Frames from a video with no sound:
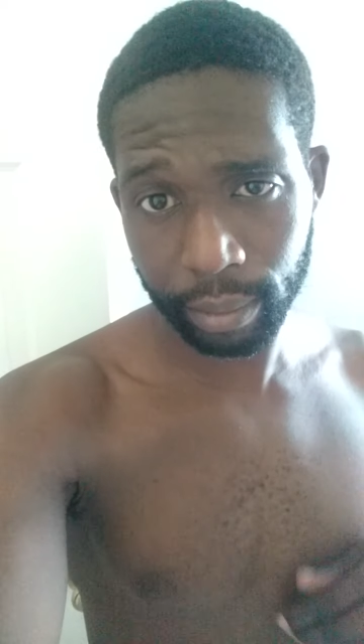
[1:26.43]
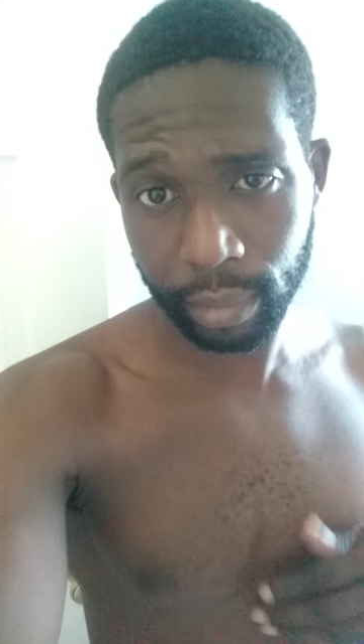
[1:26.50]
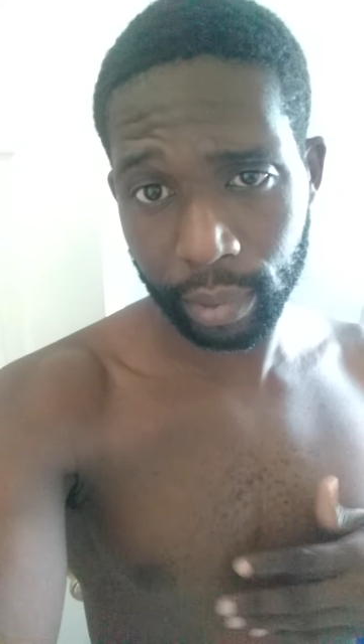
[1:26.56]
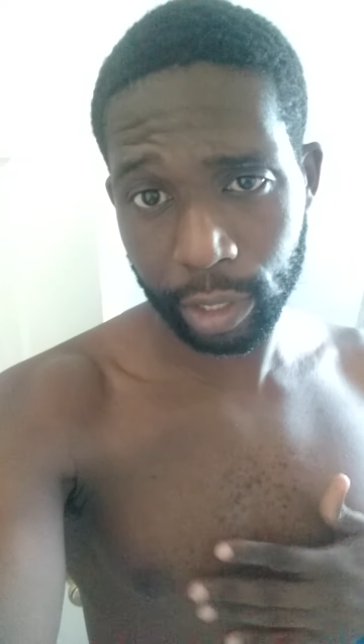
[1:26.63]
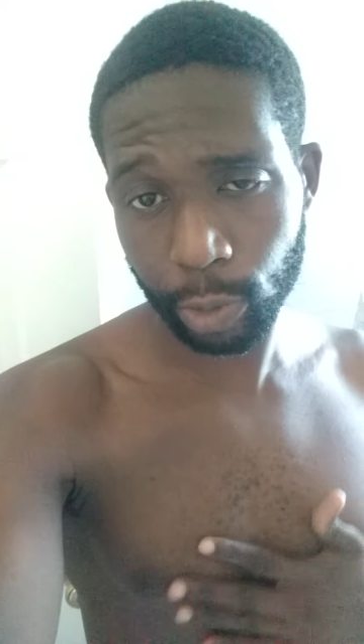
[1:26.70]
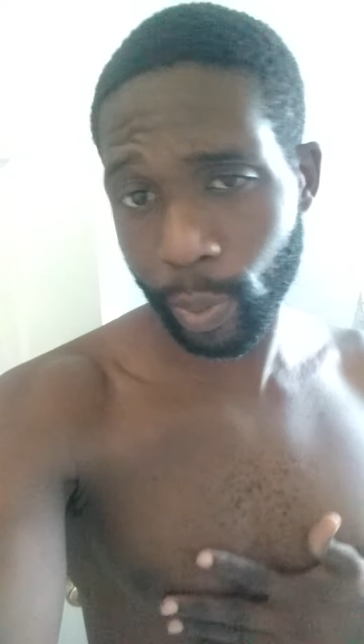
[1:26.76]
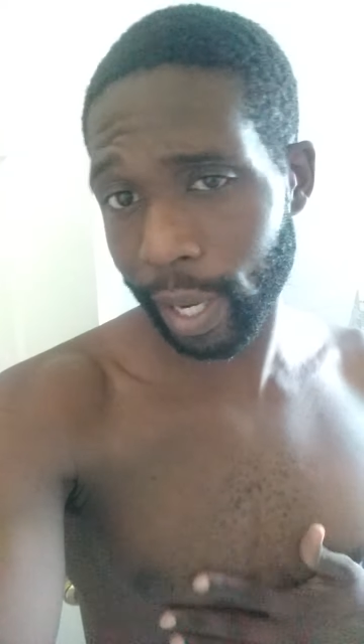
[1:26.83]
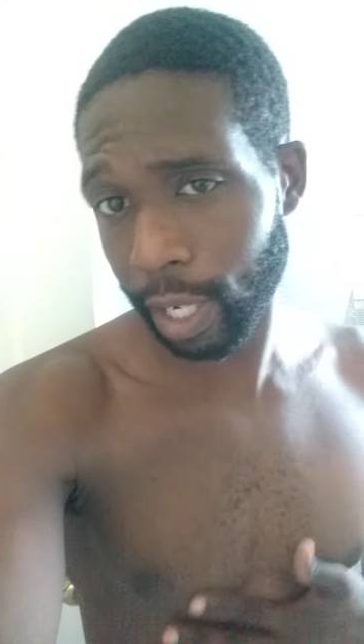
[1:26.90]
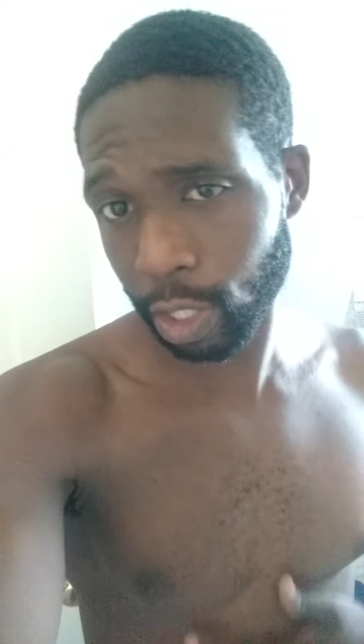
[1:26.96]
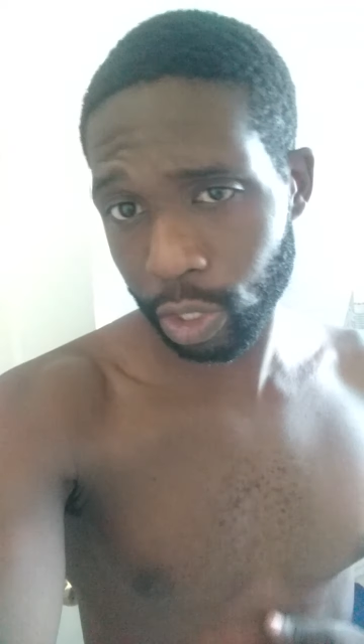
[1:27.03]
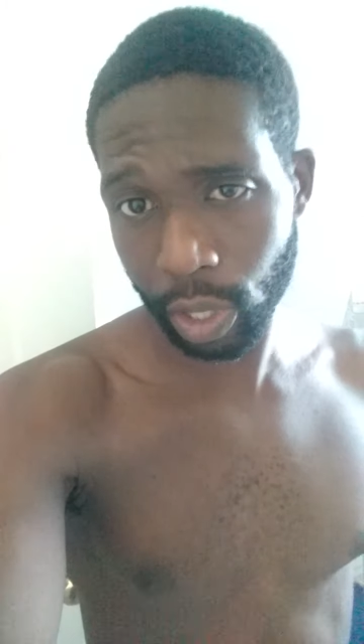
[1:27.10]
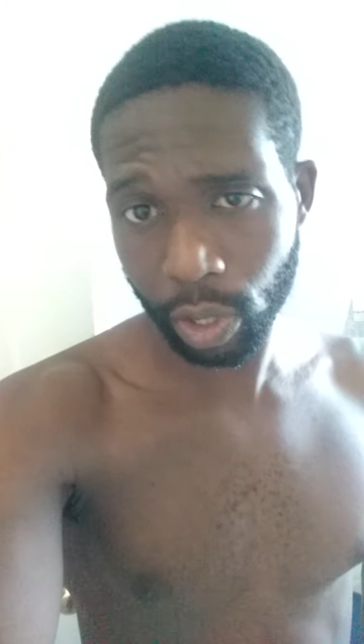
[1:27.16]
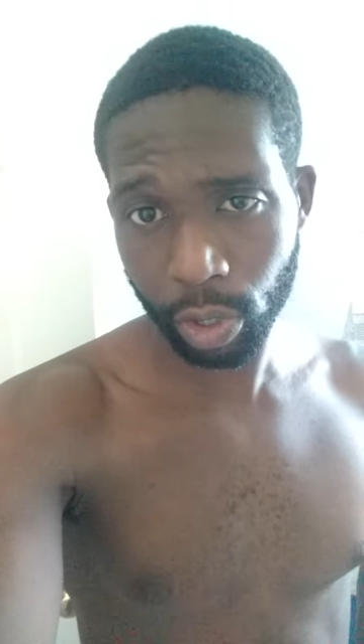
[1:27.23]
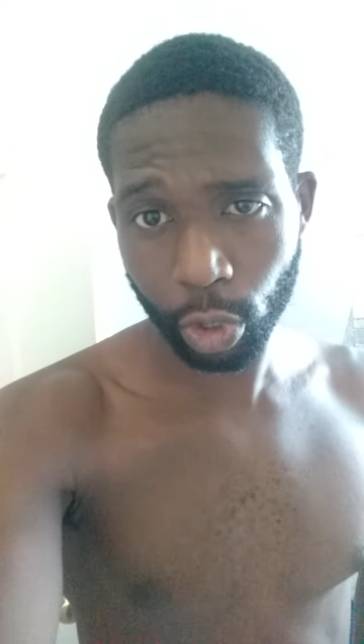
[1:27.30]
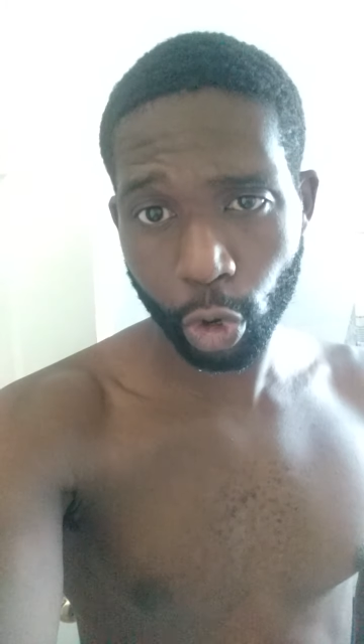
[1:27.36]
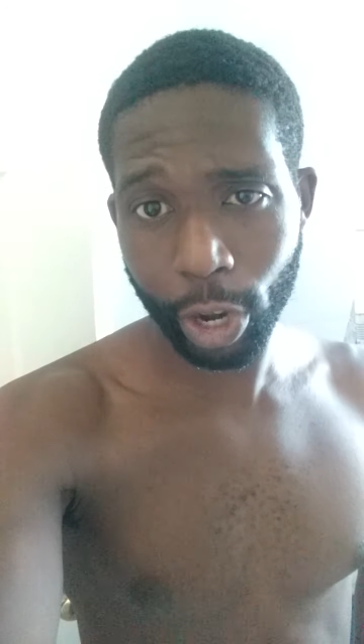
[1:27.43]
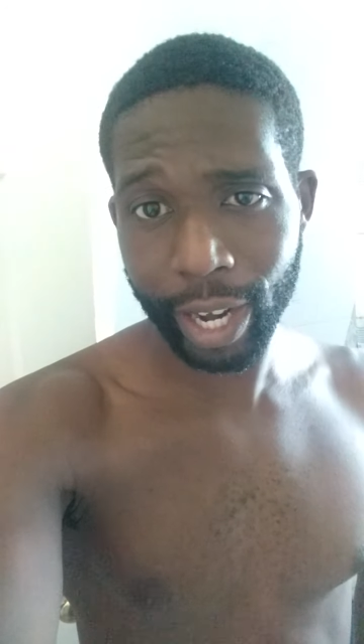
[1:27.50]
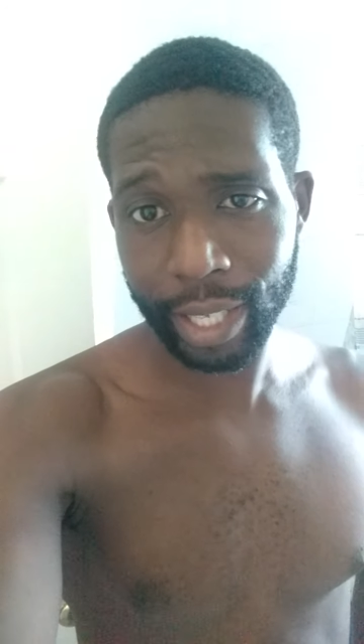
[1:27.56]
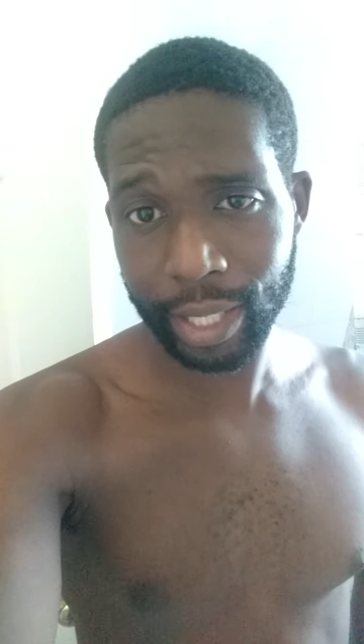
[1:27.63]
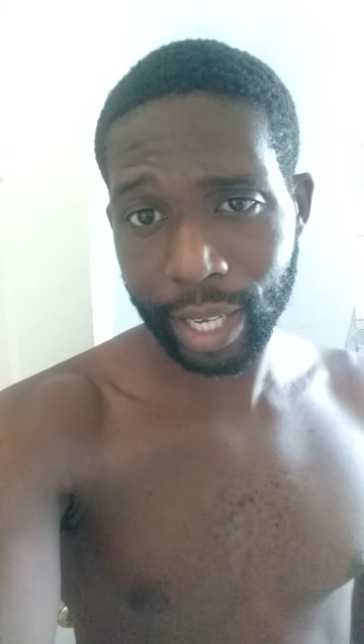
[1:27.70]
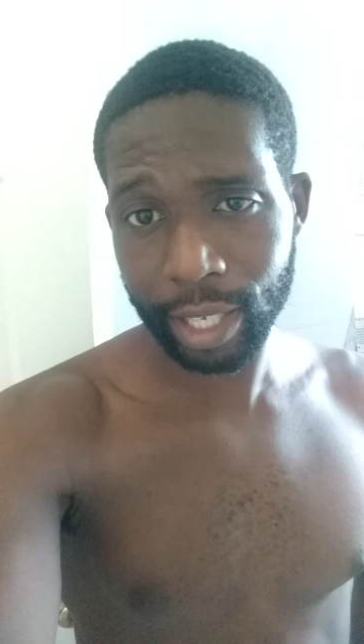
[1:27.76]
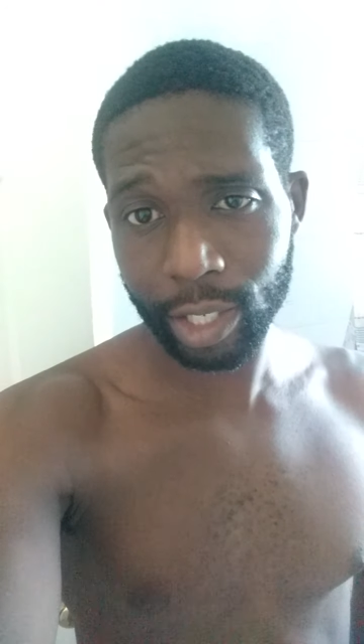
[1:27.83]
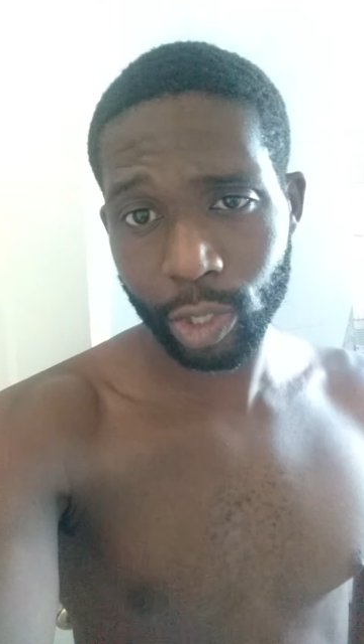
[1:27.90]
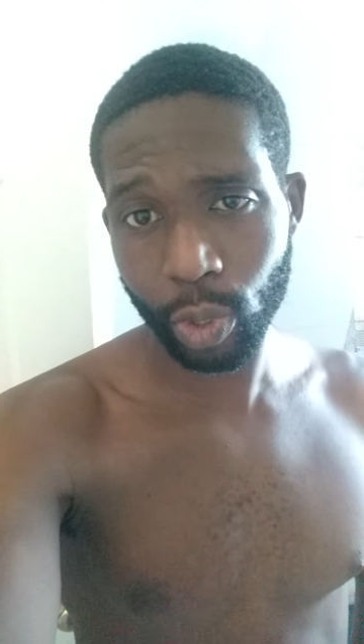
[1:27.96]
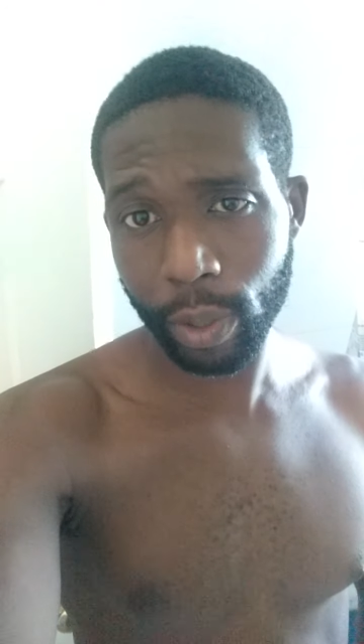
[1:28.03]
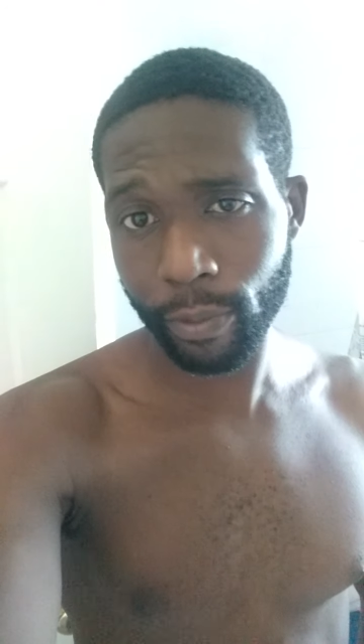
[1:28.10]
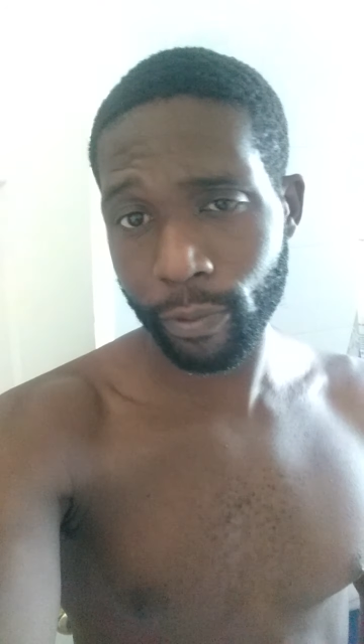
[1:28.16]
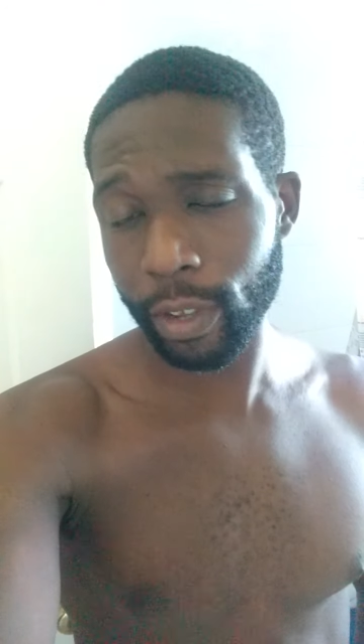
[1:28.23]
In Spanish Town, Greg's Extreme